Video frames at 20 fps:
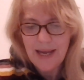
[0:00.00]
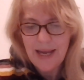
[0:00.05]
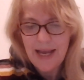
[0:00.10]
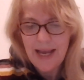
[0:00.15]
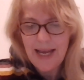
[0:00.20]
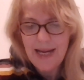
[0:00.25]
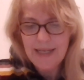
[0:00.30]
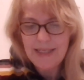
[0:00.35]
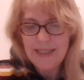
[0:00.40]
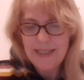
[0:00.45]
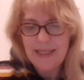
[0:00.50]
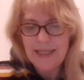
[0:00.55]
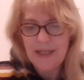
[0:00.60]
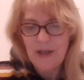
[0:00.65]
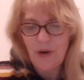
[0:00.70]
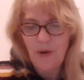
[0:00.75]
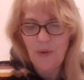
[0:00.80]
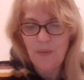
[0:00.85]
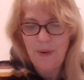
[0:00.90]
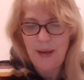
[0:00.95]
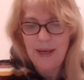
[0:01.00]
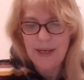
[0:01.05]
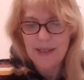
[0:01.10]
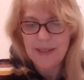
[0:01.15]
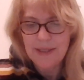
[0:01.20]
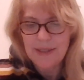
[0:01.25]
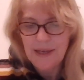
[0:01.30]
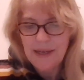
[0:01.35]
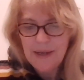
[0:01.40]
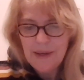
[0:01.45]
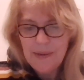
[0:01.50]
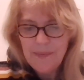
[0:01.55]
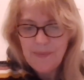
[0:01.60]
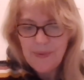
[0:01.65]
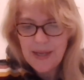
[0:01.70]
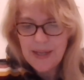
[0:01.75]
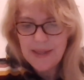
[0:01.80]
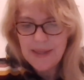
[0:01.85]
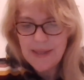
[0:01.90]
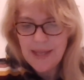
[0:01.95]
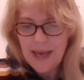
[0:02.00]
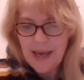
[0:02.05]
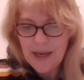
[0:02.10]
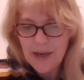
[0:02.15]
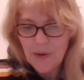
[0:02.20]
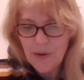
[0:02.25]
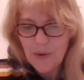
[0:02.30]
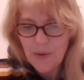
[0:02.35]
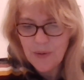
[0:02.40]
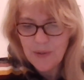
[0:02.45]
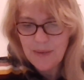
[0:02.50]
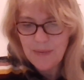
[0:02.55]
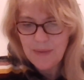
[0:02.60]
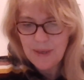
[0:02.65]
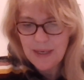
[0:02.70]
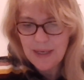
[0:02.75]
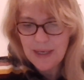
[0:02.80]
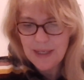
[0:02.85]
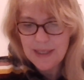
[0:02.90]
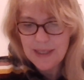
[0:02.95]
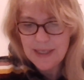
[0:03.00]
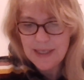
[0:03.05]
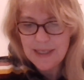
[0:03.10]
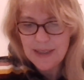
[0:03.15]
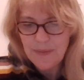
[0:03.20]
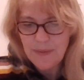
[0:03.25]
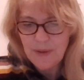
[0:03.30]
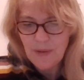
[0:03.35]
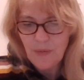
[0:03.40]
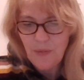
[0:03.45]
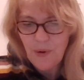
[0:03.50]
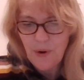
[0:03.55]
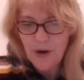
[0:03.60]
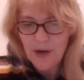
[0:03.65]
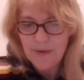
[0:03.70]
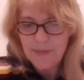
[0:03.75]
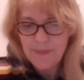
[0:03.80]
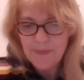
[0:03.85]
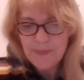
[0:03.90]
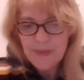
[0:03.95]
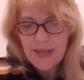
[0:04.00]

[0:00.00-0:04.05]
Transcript: 80 kopecks, and that only because it has been worn.